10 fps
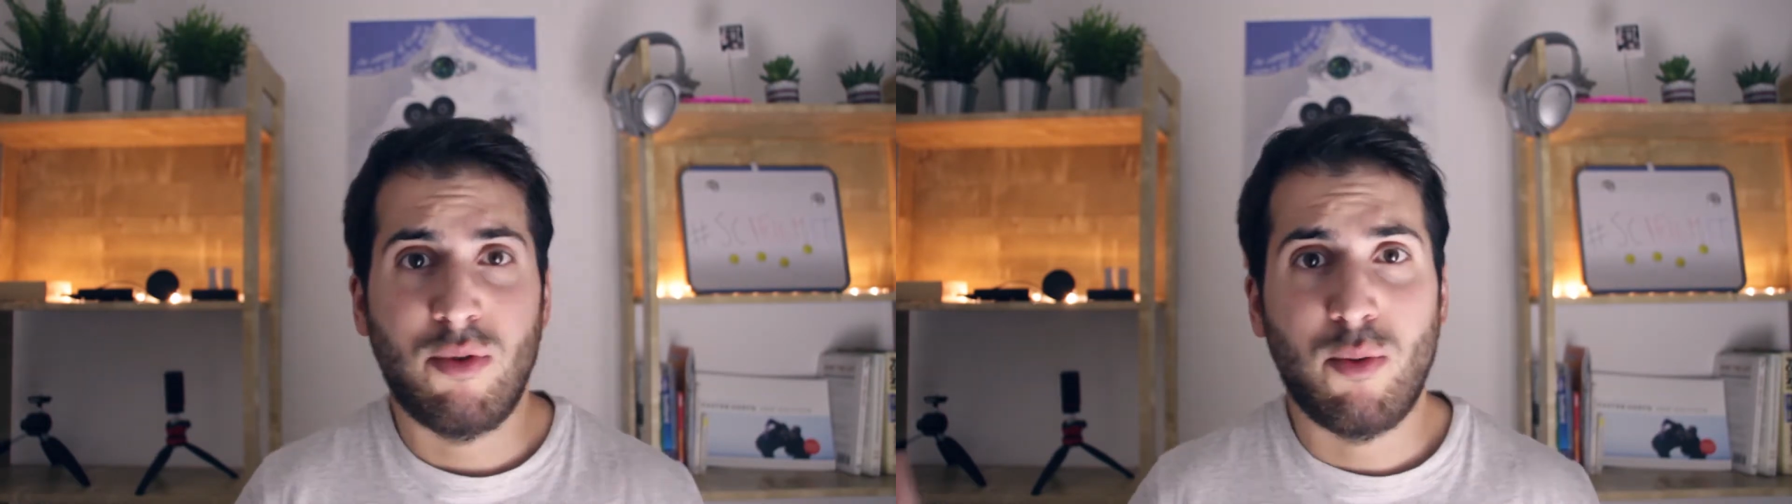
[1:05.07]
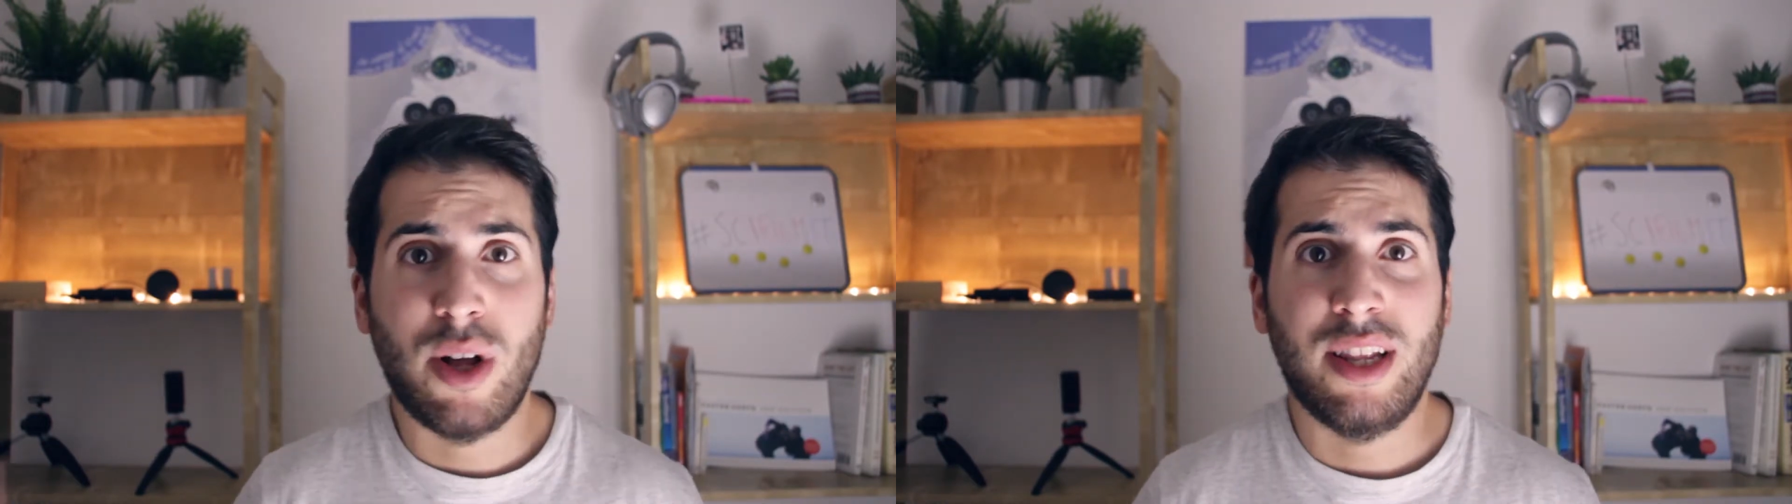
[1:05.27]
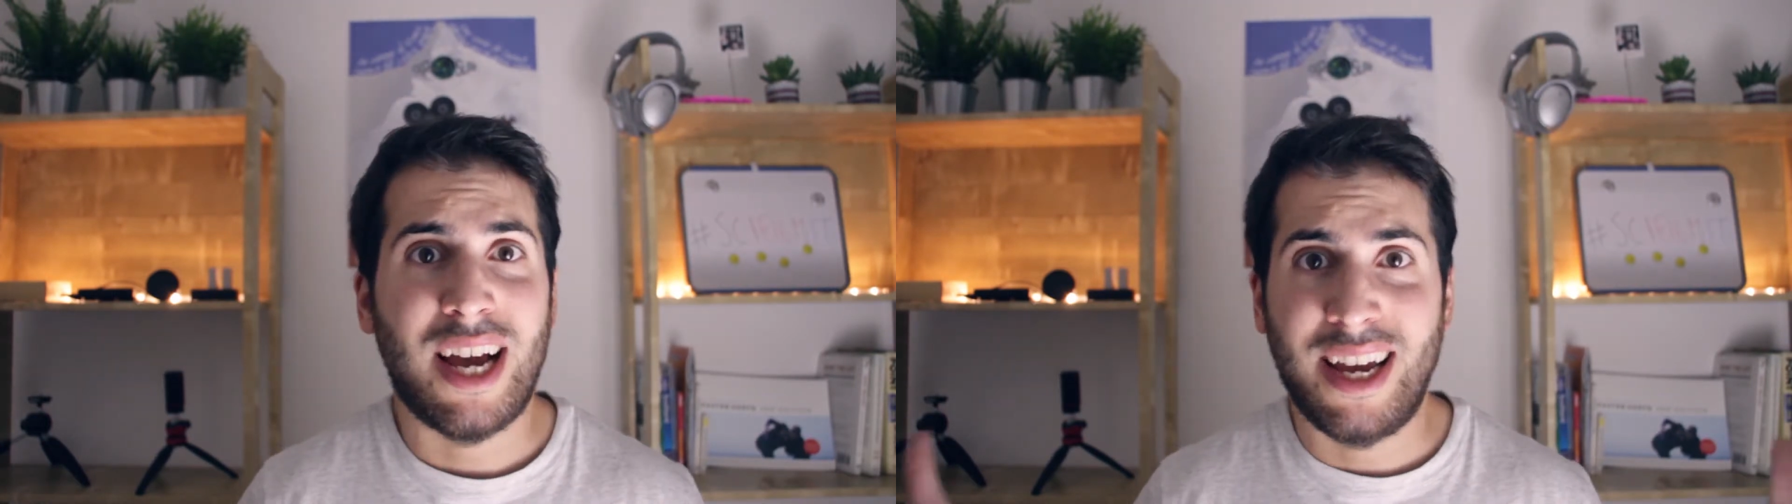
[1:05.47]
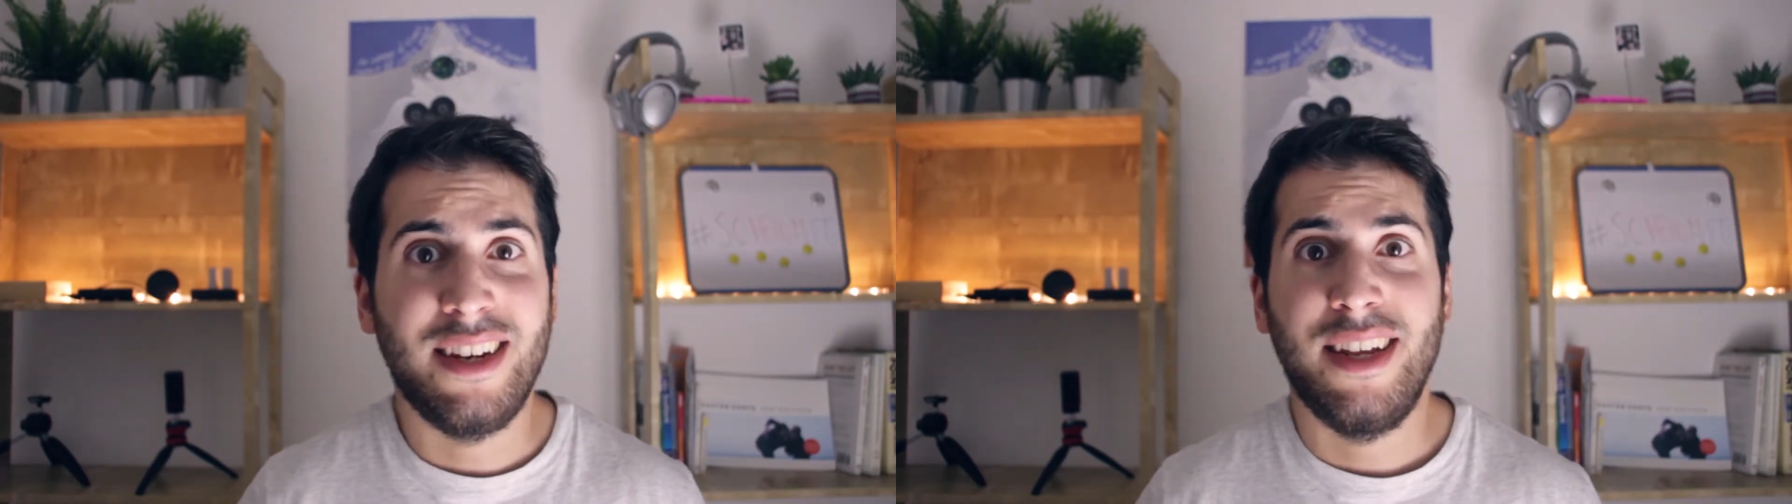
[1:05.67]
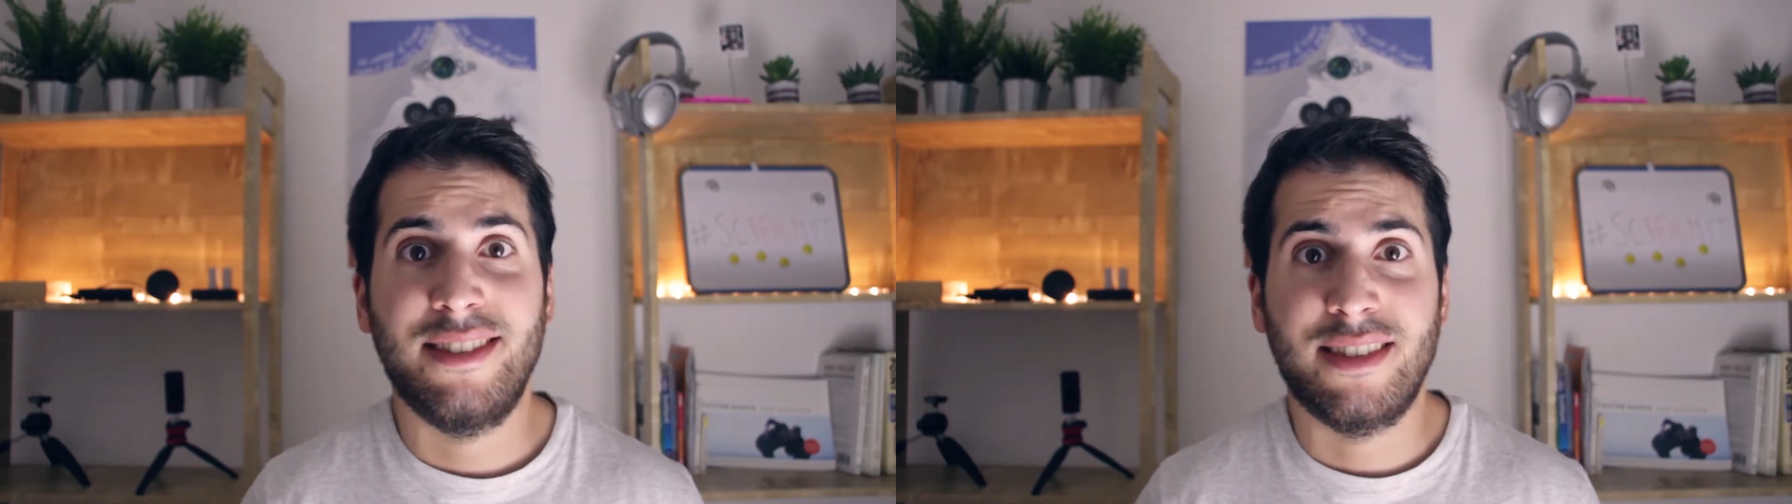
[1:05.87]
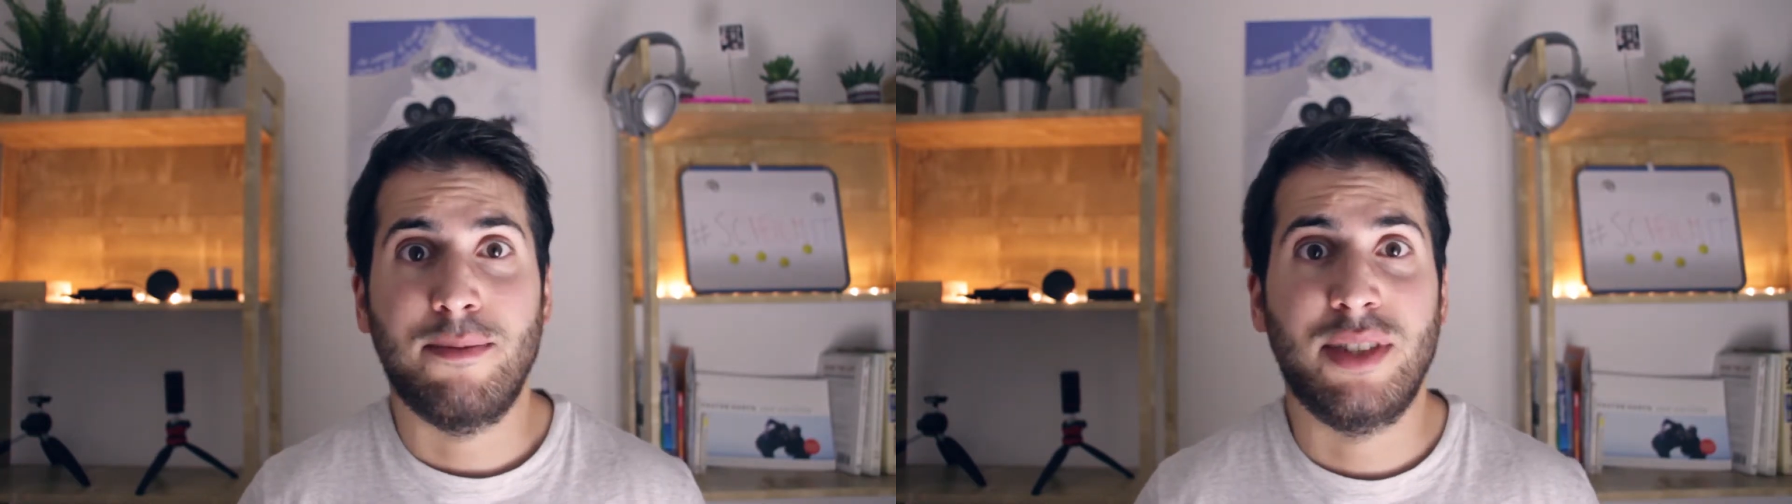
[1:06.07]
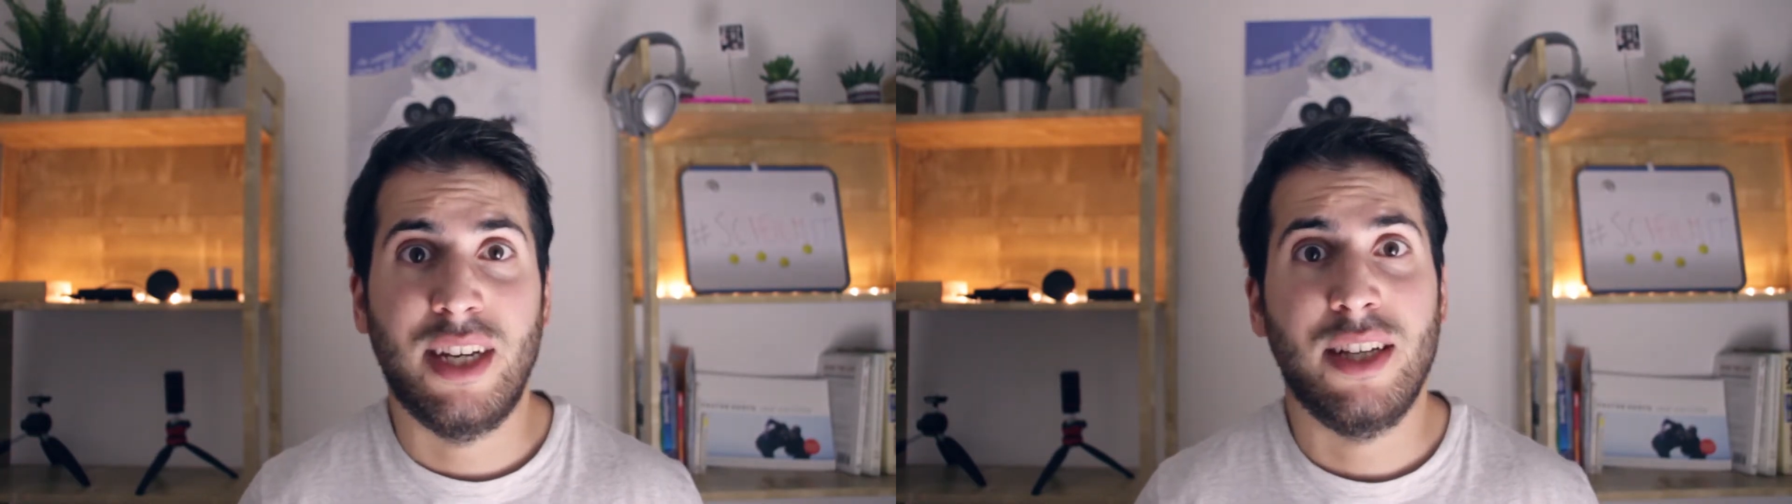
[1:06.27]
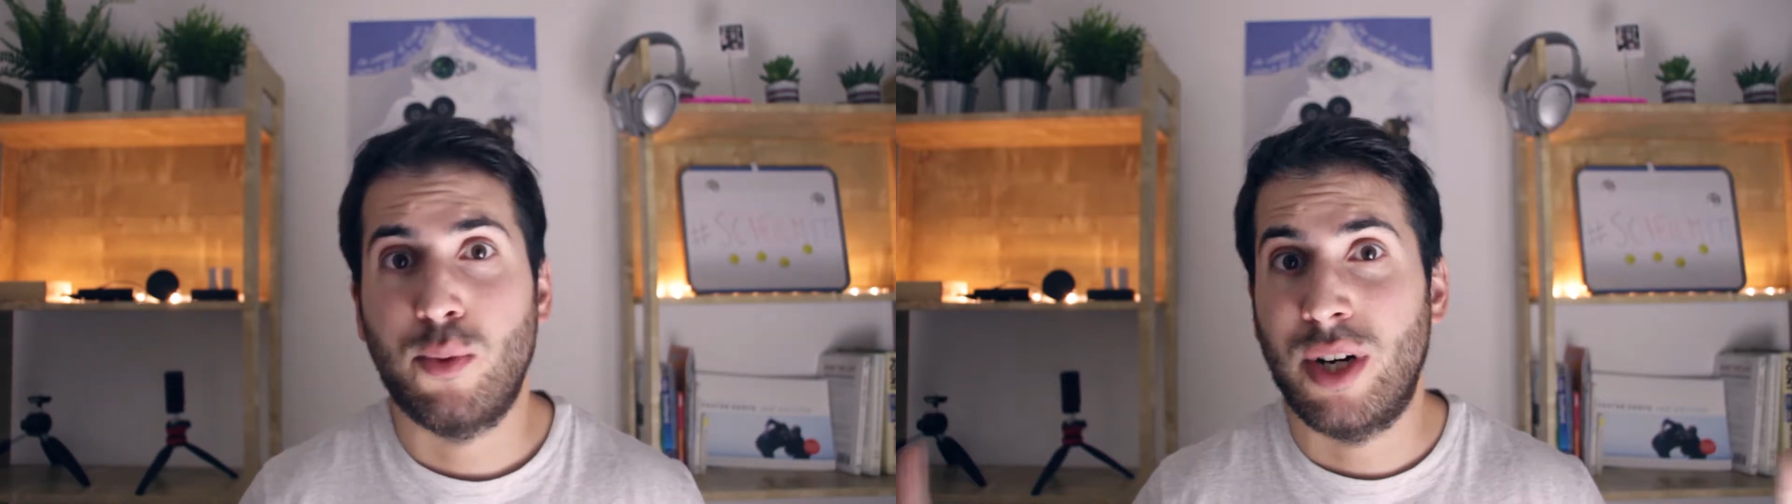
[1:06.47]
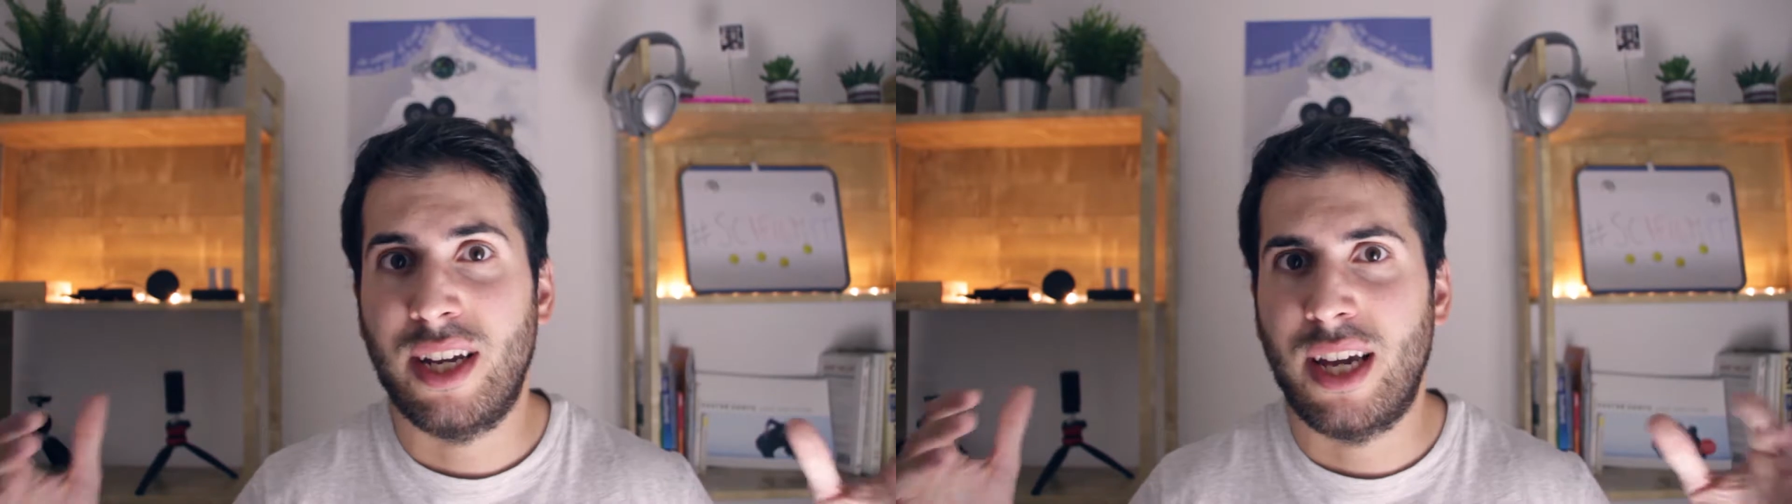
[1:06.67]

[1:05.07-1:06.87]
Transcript: well, I need some set where I